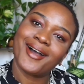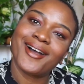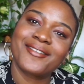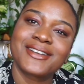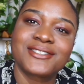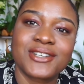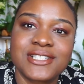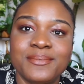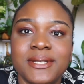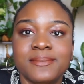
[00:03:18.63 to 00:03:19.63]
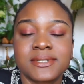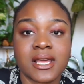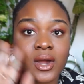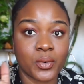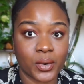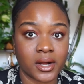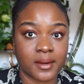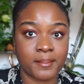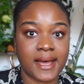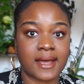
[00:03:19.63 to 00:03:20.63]
Alright, salty peeps,
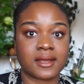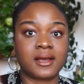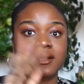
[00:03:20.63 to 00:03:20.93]
welcome back.